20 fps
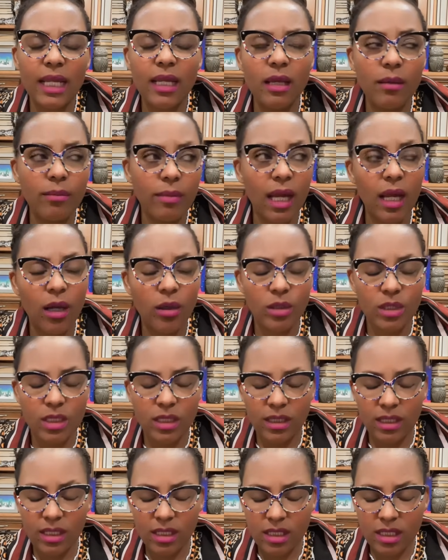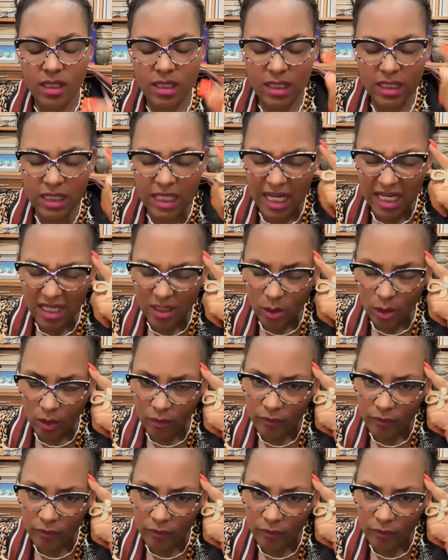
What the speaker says: Think about the state